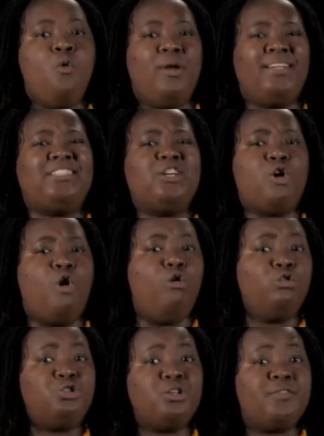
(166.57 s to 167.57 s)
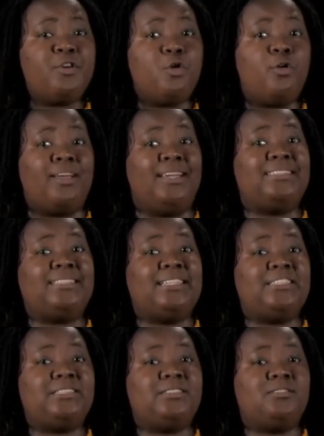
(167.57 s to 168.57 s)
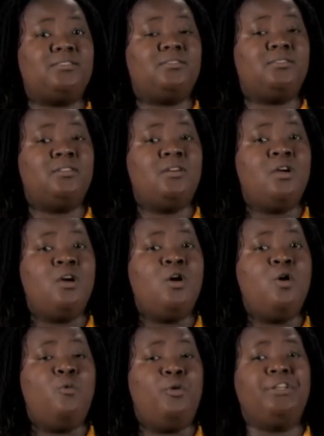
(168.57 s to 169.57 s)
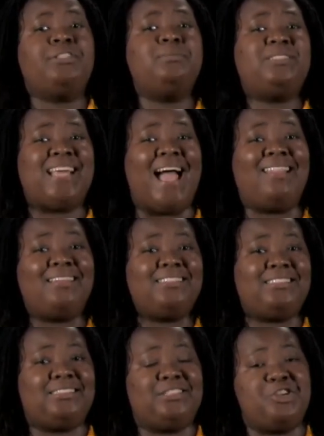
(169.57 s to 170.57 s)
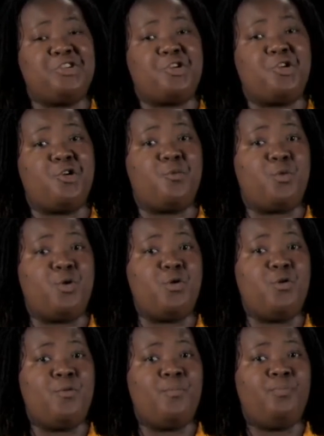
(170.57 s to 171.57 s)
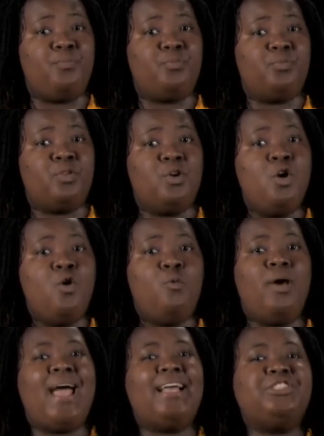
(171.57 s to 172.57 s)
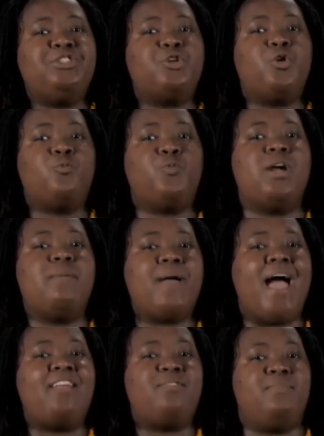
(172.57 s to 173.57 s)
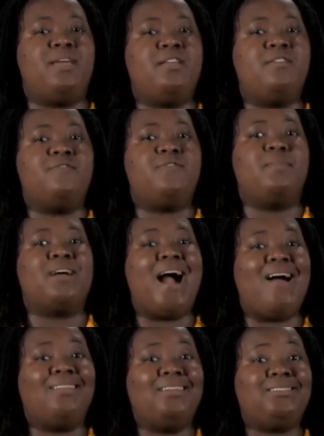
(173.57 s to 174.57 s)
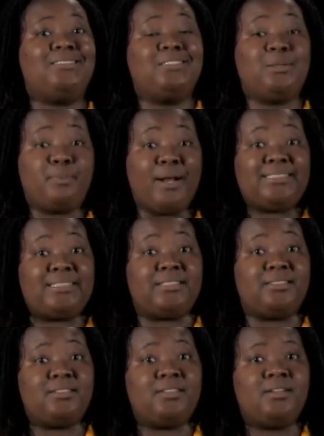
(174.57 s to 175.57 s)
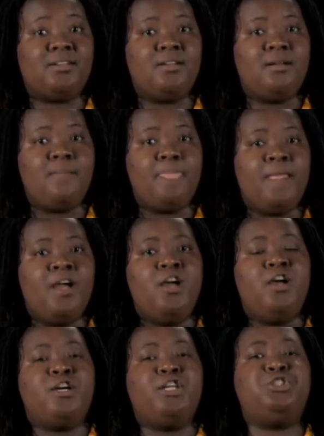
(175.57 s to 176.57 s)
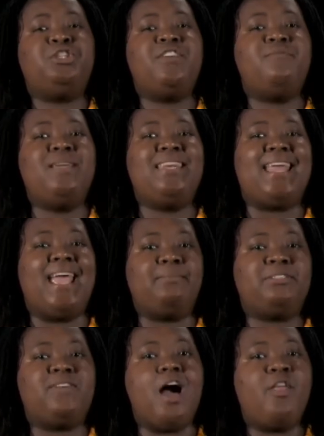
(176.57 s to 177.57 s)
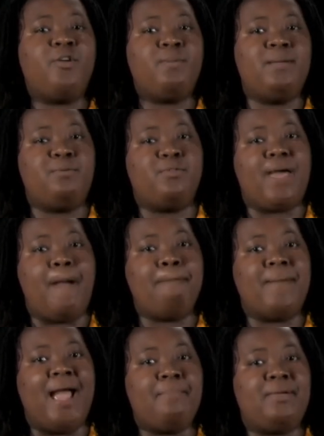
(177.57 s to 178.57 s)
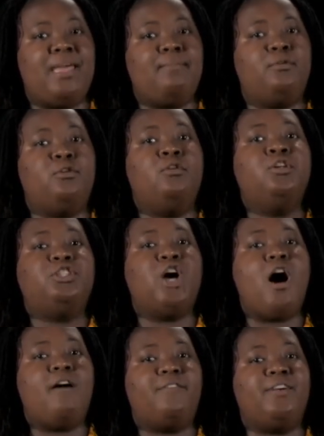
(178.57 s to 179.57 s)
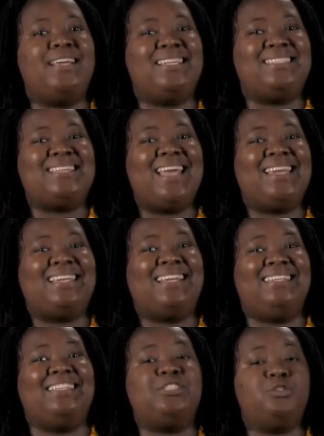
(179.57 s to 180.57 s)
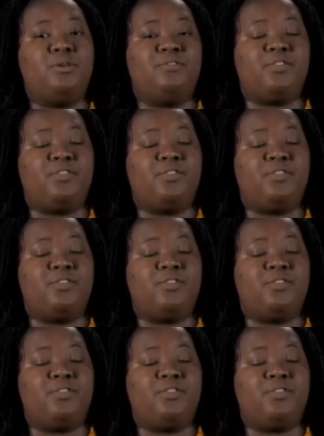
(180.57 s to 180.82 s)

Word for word: What is the culture of your organization? What are some challenges in your current role? What has your career path been from college to present? Could you give me names of other people that might be able to offer insight and additional